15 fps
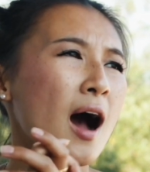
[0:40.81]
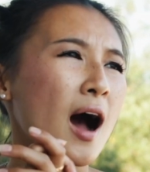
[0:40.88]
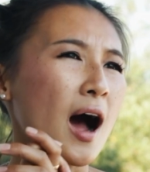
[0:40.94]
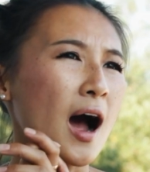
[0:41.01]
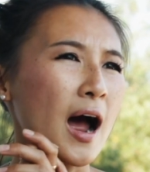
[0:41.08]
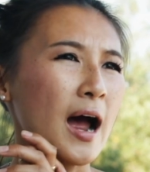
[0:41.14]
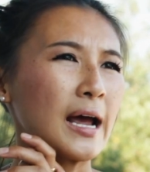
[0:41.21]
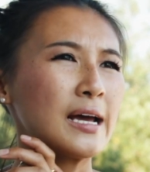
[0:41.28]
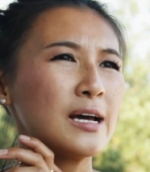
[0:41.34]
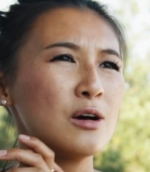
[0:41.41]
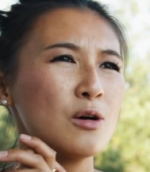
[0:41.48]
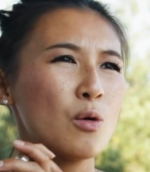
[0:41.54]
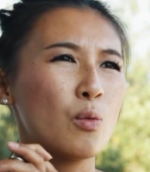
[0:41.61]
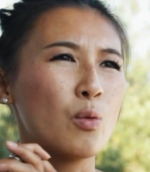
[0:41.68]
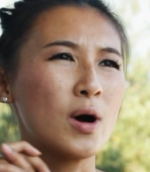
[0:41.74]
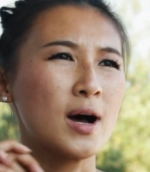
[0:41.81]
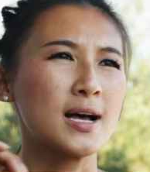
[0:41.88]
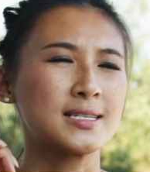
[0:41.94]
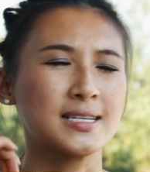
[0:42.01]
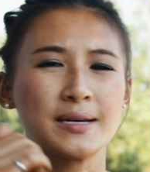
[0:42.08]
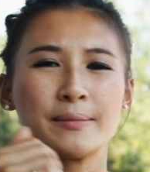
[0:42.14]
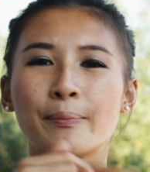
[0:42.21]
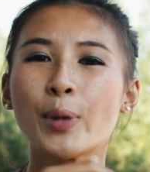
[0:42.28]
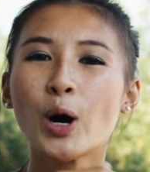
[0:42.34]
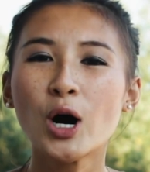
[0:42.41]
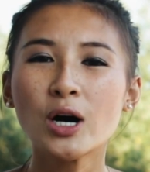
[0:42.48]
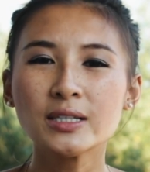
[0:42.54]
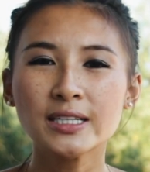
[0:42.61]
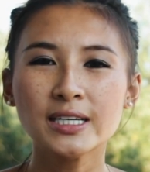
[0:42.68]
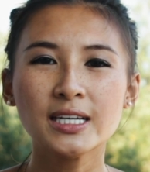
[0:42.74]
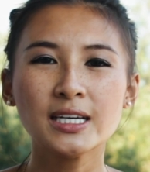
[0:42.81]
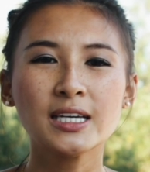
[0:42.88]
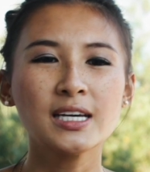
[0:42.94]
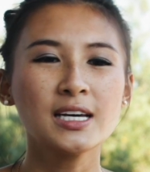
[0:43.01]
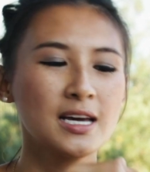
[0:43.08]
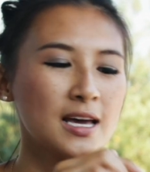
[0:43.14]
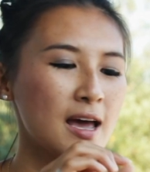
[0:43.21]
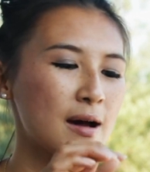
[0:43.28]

I was in Bali.